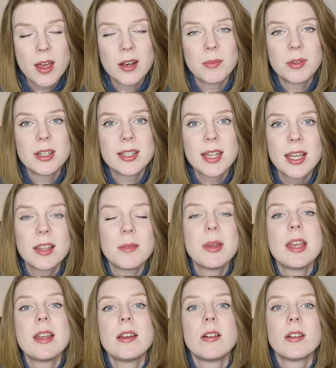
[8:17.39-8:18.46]
and I'm going to take them
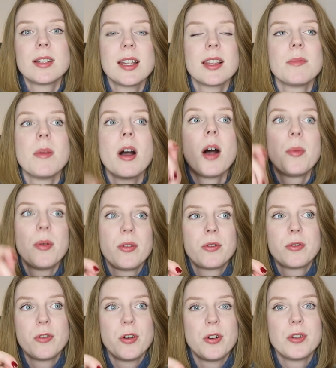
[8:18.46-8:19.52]
in, take them up at the
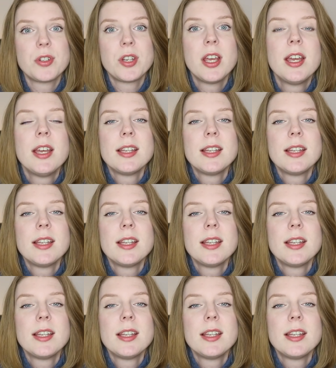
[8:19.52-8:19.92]
crotch,